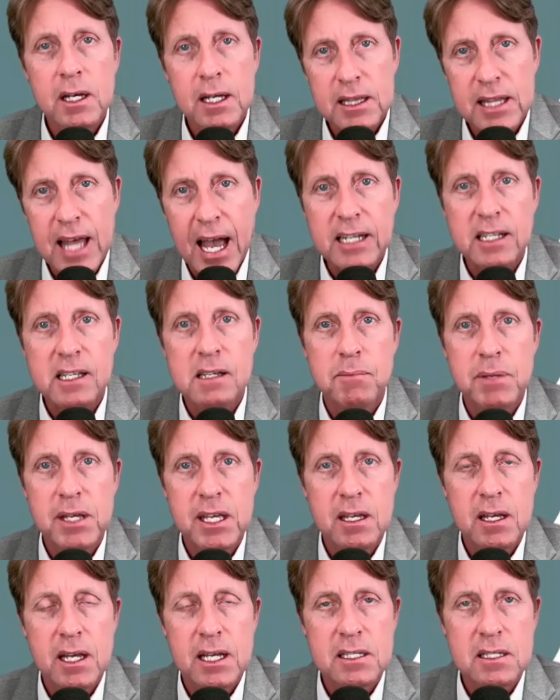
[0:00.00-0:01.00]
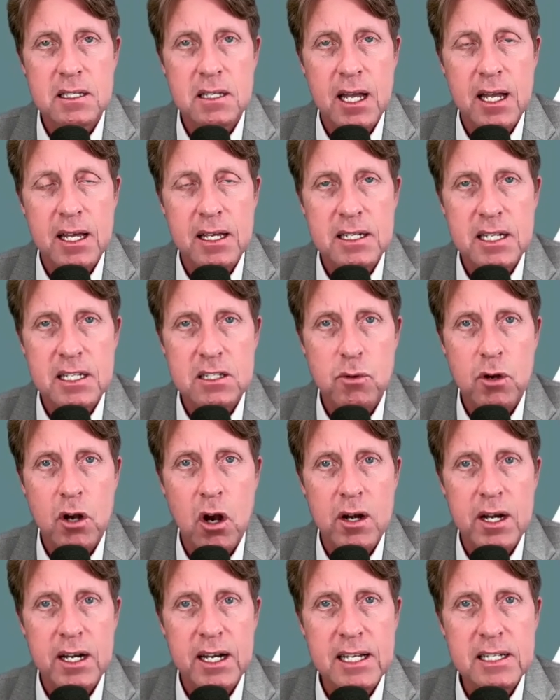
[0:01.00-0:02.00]
that can be a
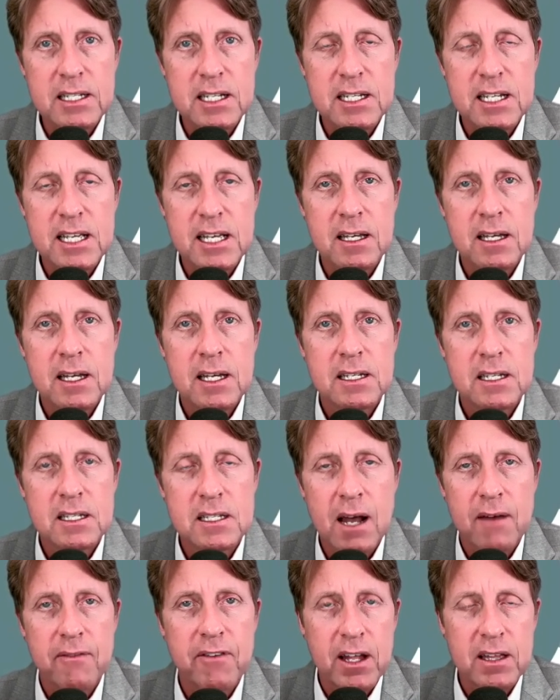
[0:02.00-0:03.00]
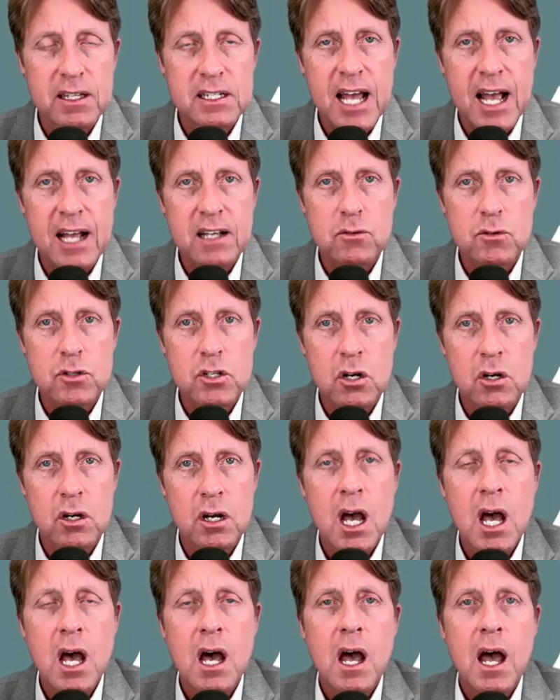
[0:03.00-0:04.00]
disregarded entity, does not file the tax return.
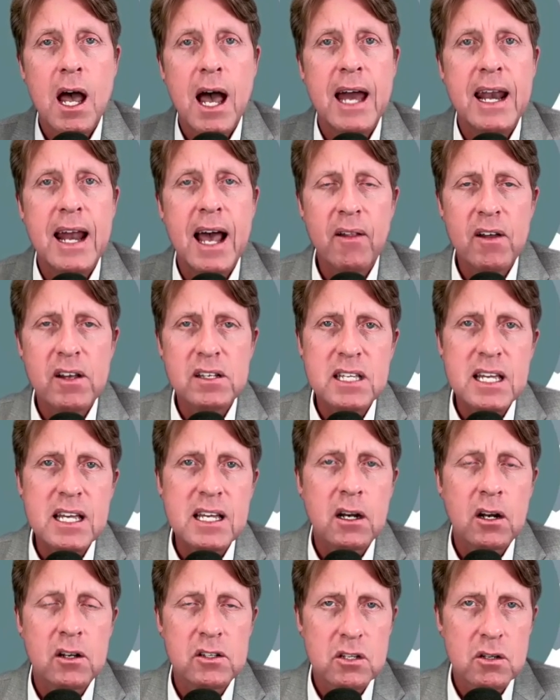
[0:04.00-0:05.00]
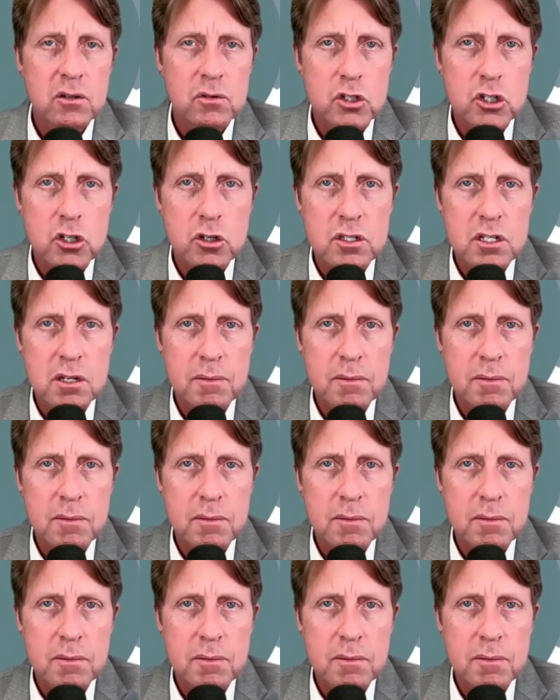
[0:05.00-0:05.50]
An LLC can also choose to